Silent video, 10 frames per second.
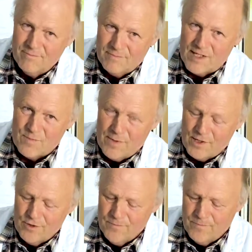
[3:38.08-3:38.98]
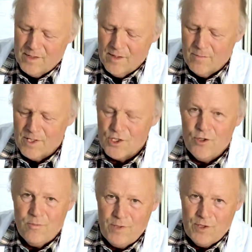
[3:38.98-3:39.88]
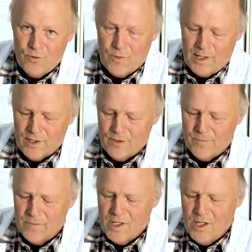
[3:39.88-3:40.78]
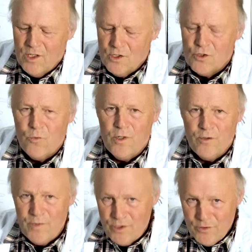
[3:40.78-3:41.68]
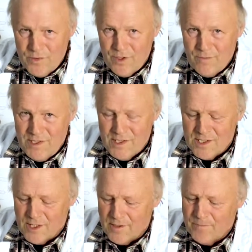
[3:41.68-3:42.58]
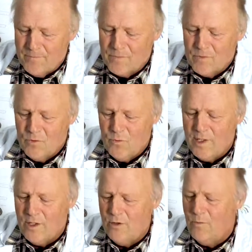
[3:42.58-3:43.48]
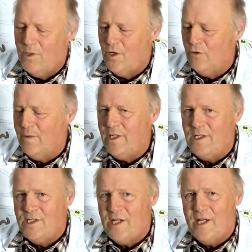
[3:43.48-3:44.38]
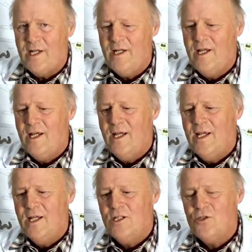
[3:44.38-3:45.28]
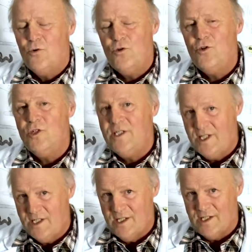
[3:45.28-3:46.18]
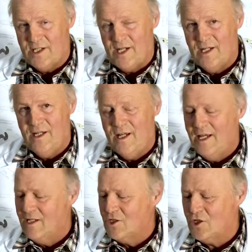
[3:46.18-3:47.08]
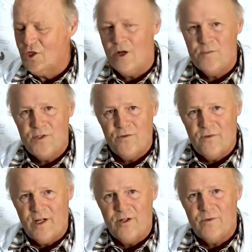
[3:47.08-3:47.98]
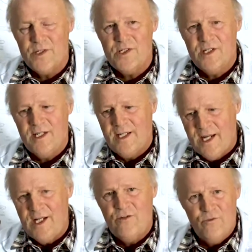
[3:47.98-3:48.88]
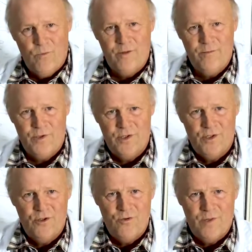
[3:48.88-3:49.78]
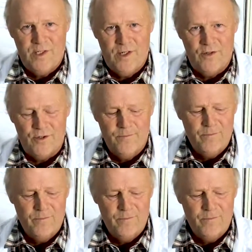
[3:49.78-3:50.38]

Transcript: that's better, but it's gonna be a while. So what do we do in the meantime? Well, we already said social distancing stops the virus getting from one person to another.